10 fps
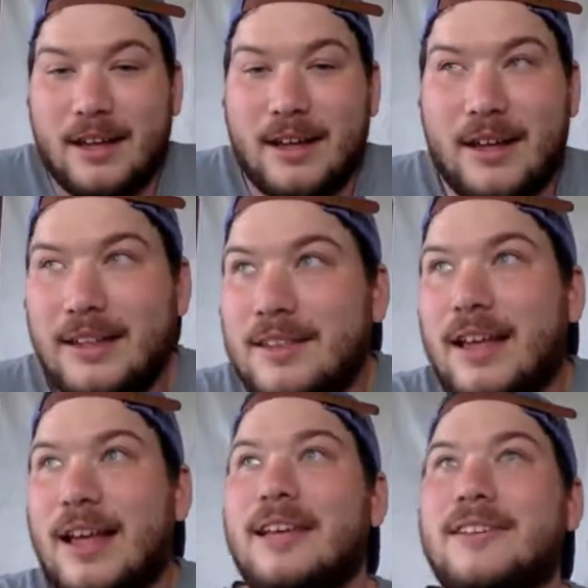he's
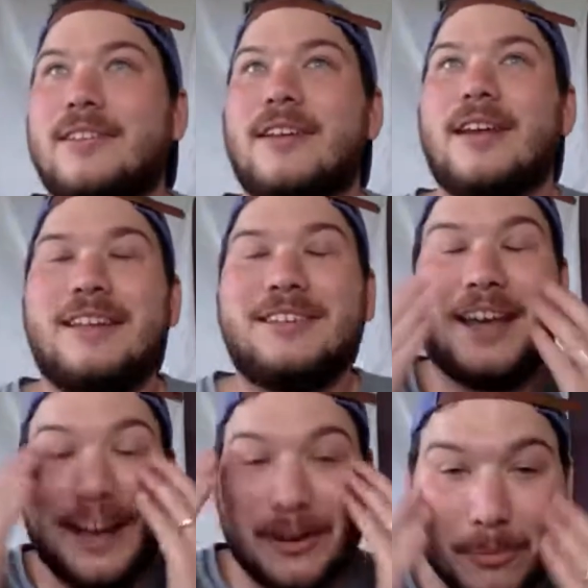he's, he's
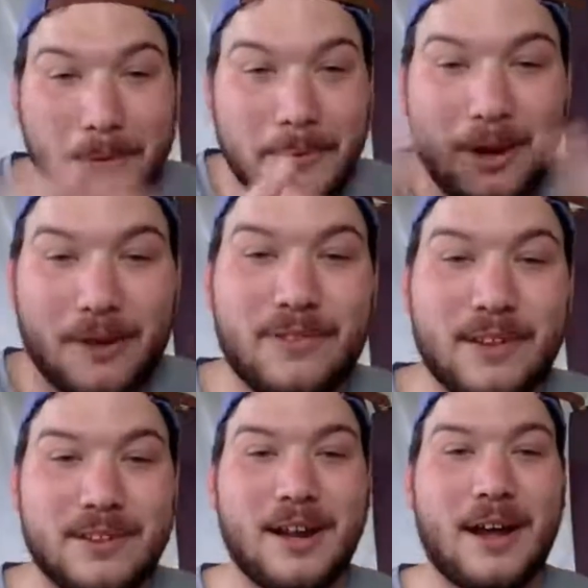got a Rudolph
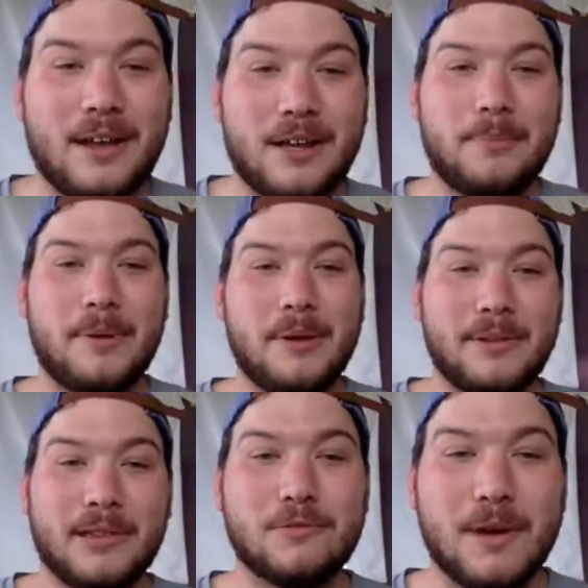that's not going to be with
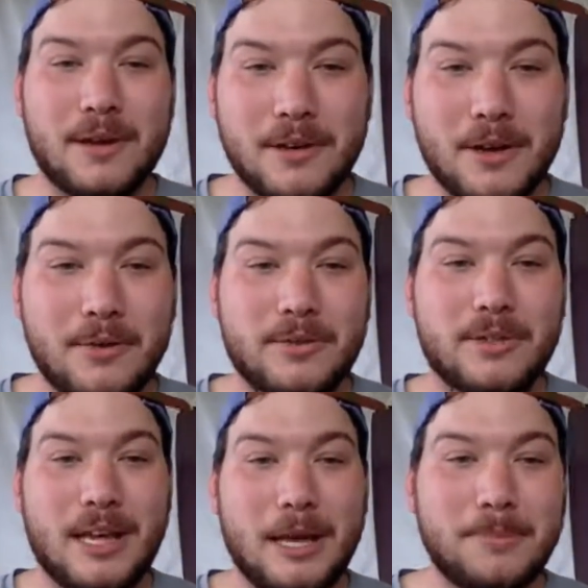his red nose
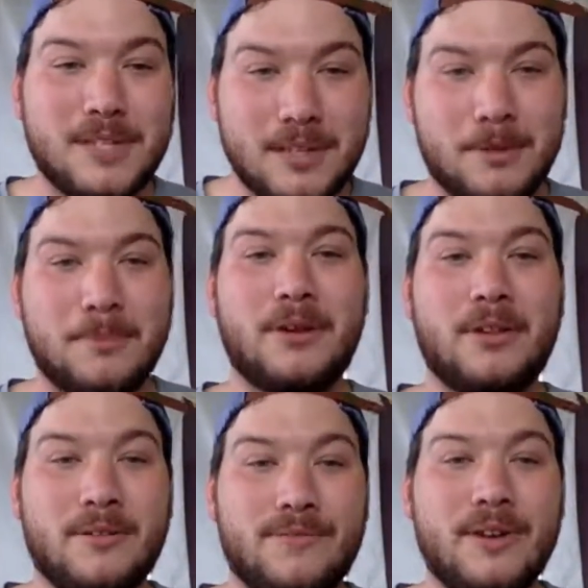empty in the middle of
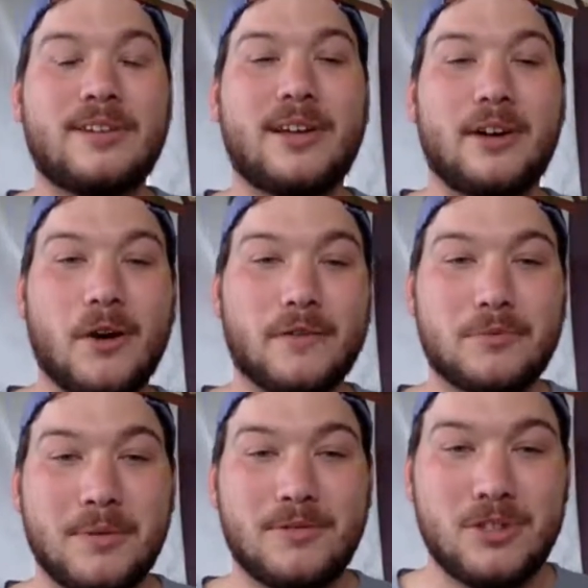the field. He's got a Irv
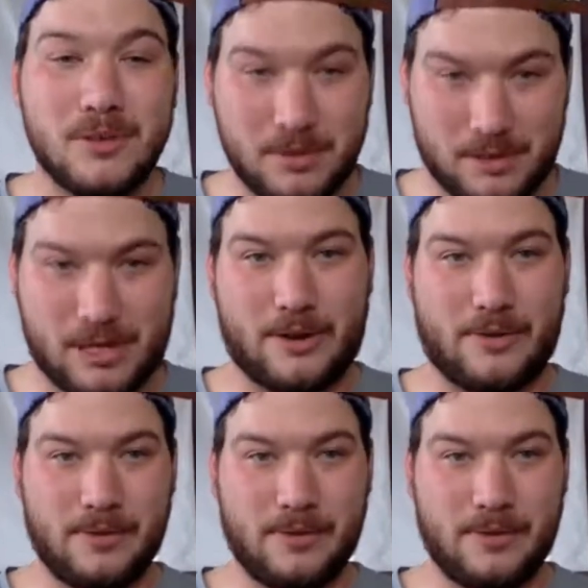Smith Jr. now.